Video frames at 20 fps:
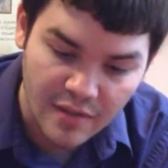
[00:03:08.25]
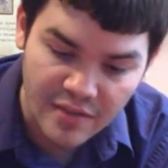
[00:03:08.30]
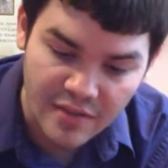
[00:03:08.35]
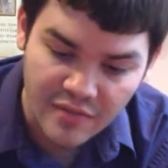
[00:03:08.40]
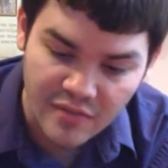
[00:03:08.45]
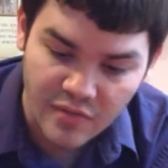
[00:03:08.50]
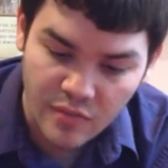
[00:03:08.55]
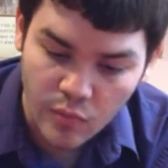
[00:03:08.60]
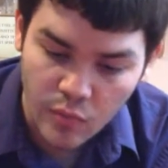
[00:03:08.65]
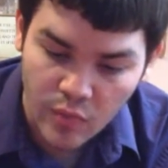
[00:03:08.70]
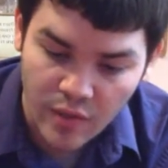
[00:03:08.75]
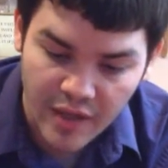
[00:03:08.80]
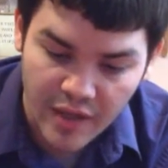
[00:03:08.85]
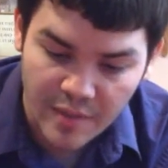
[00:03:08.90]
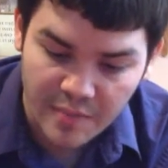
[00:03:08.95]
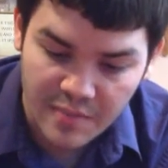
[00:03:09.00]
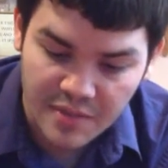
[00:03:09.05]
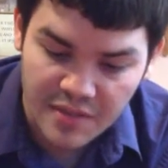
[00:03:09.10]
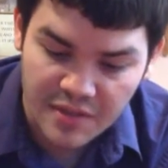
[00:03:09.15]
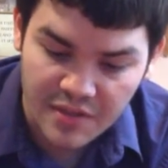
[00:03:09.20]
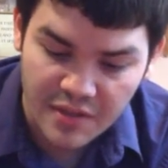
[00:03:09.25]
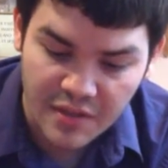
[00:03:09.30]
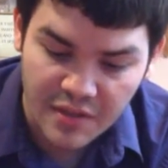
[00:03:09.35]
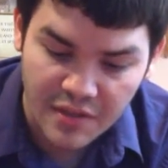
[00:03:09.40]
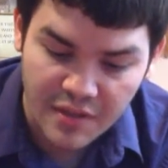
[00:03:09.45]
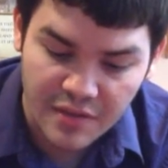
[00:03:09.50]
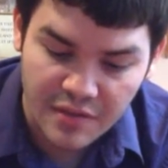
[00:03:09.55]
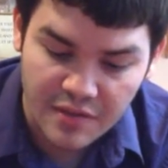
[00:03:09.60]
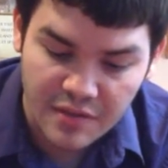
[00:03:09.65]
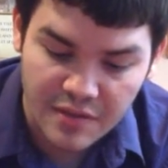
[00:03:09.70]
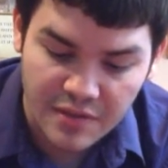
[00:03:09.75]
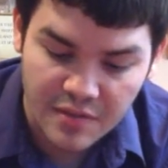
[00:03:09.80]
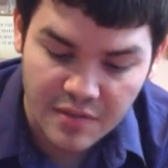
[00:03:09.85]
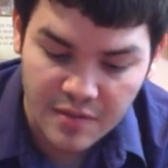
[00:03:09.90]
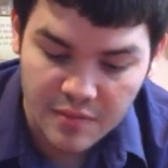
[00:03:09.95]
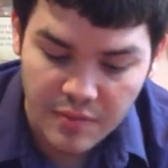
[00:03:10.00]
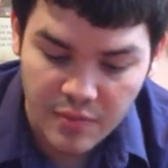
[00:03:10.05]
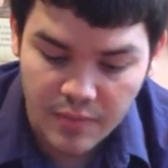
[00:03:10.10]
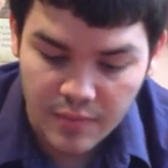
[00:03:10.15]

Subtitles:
different wipes, gauze,